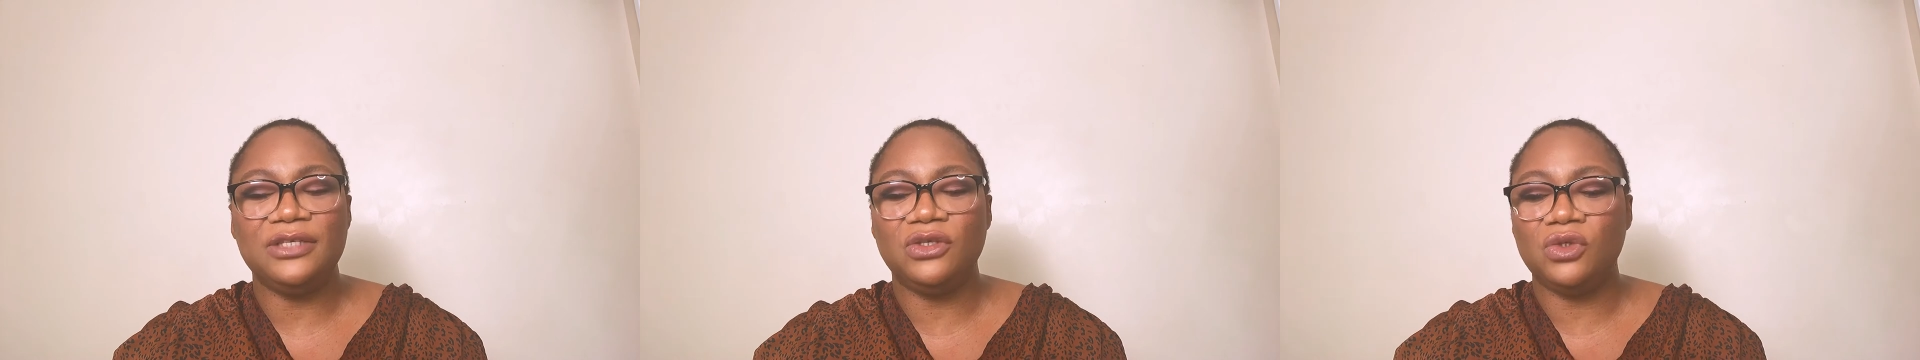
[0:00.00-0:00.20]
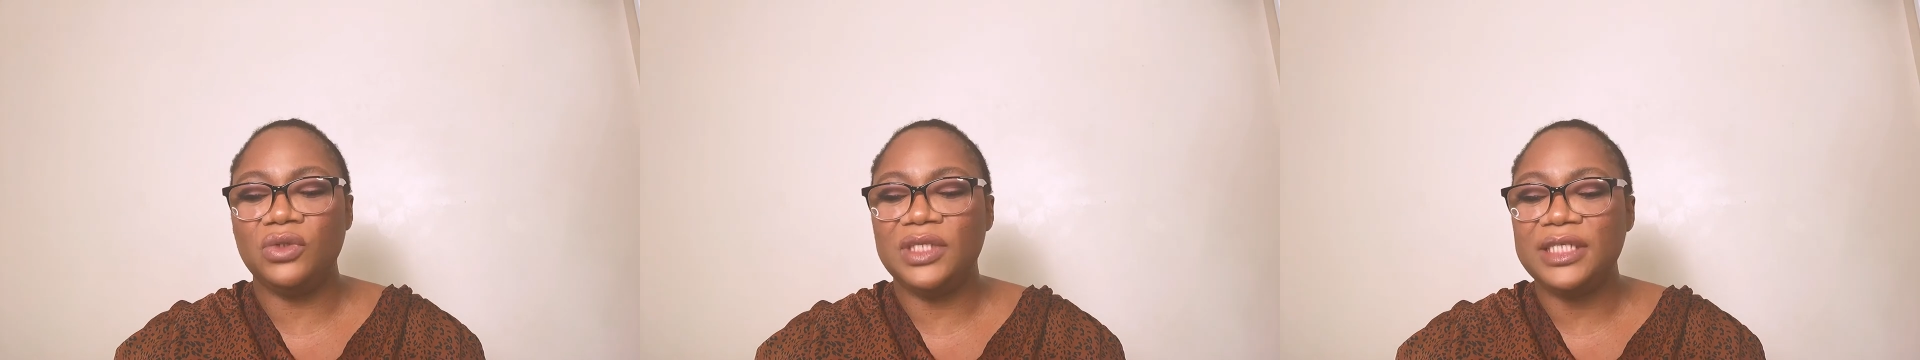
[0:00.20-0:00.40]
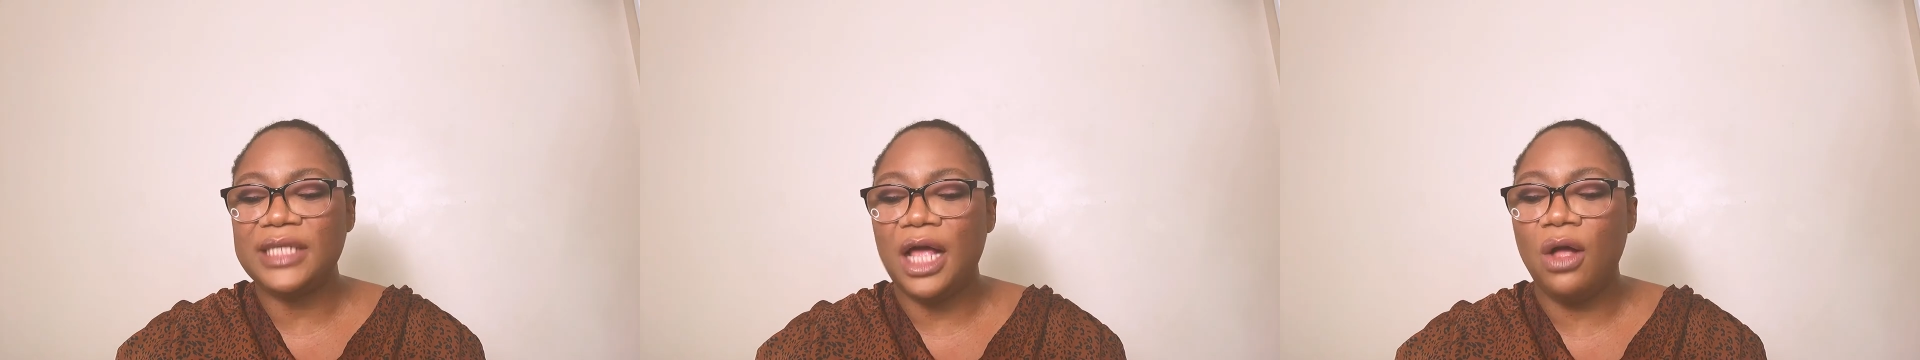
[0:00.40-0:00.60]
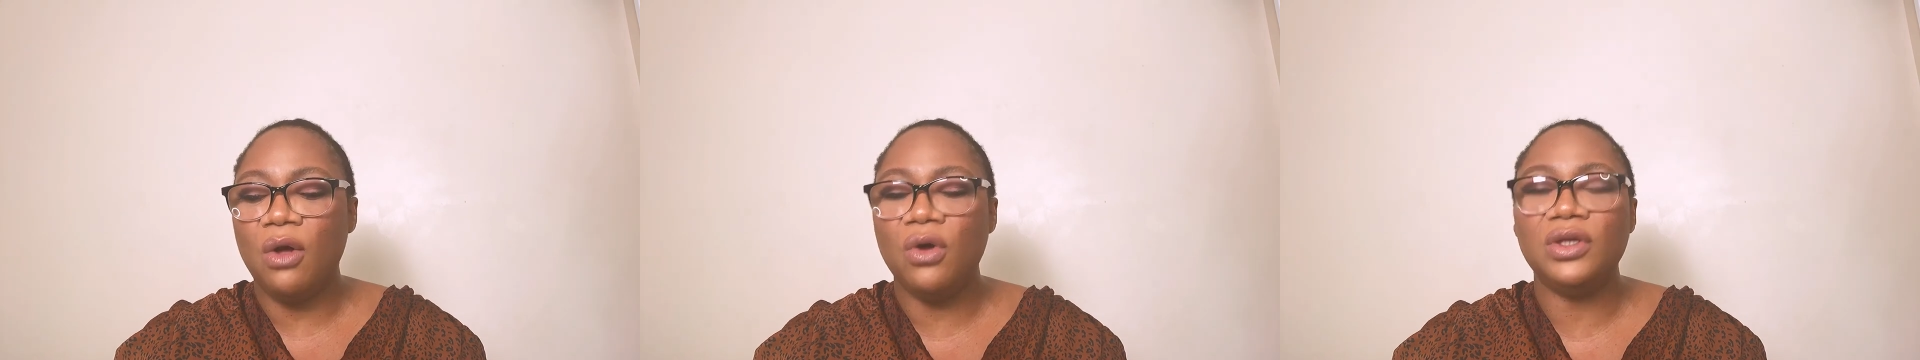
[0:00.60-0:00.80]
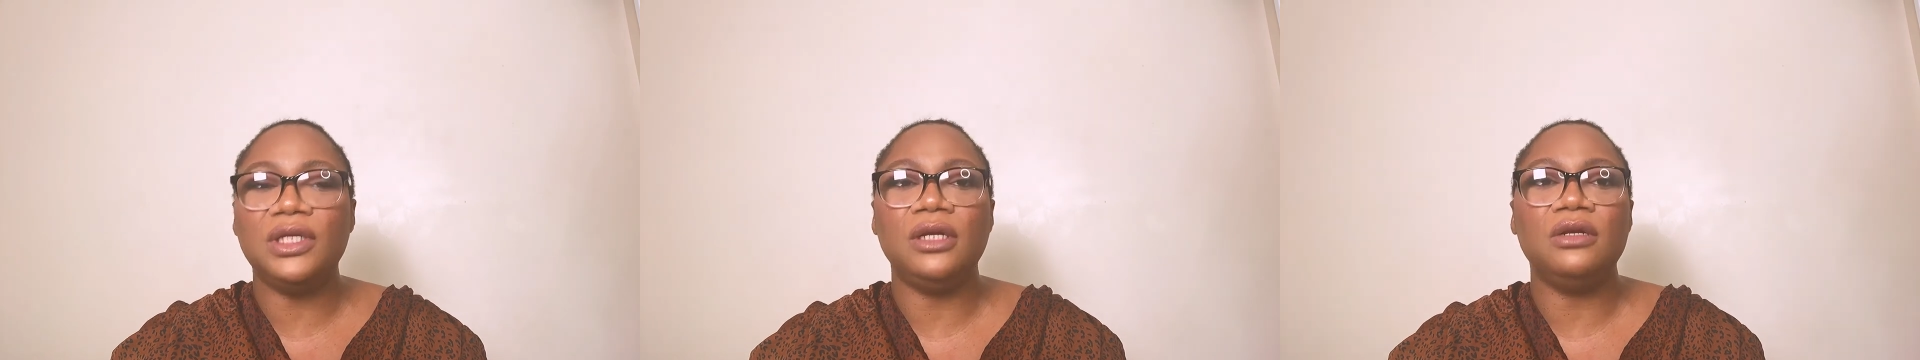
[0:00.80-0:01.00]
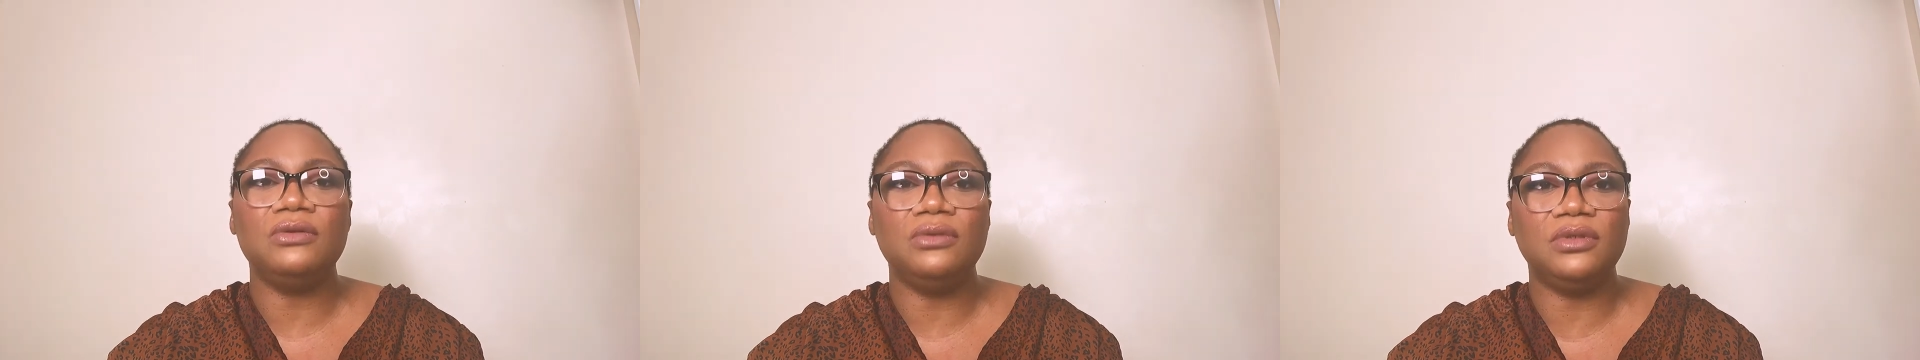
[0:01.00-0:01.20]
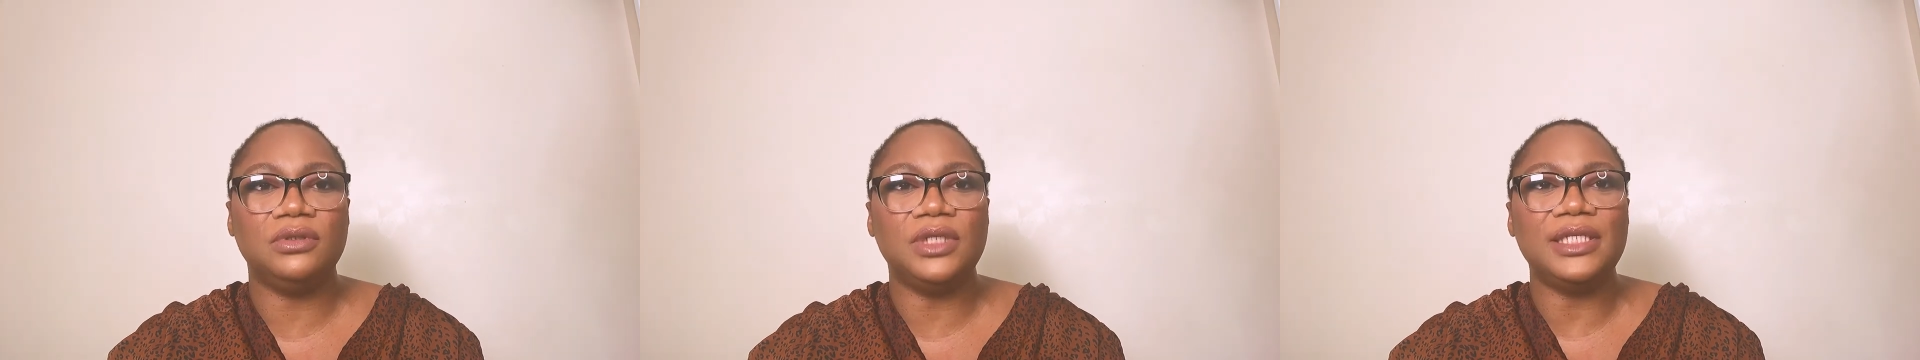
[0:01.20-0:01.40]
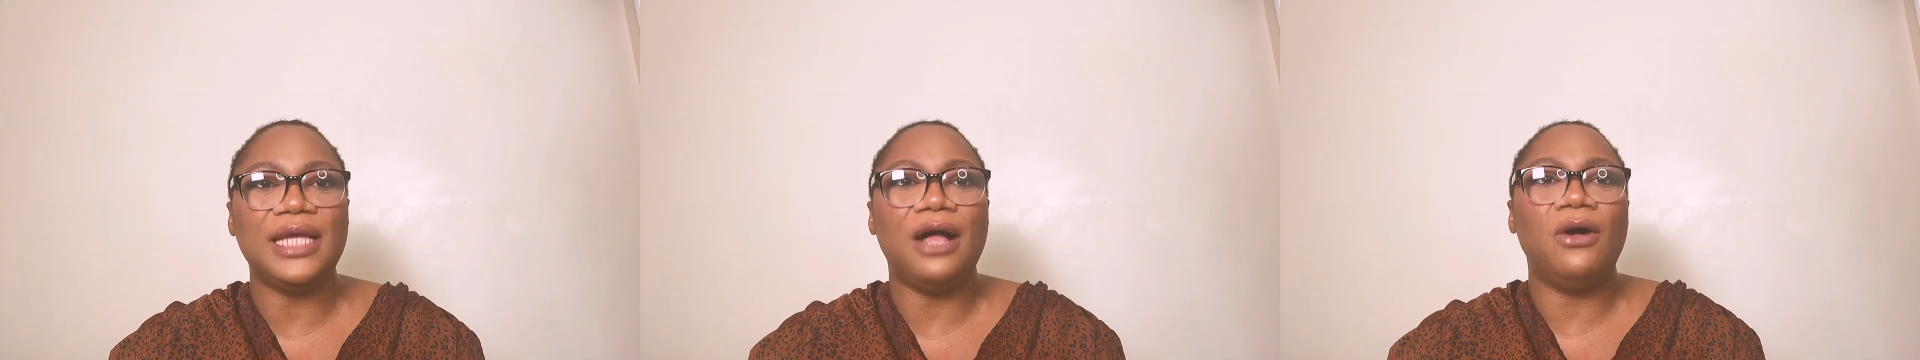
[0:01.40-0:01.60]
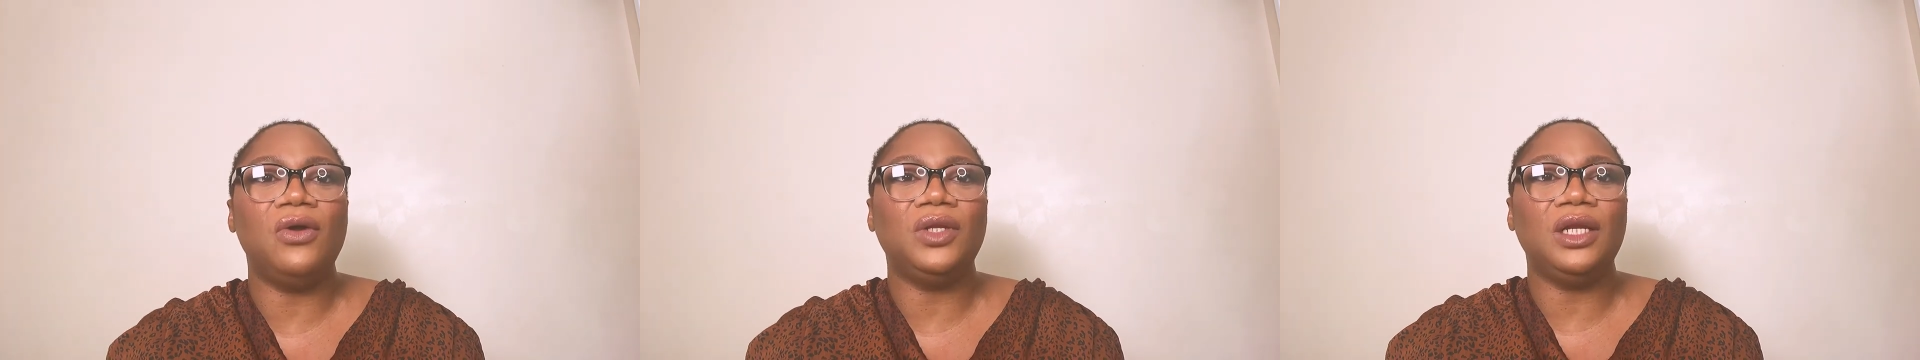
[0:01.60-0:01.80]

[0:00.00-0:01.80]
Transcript: so these are all the looks these are all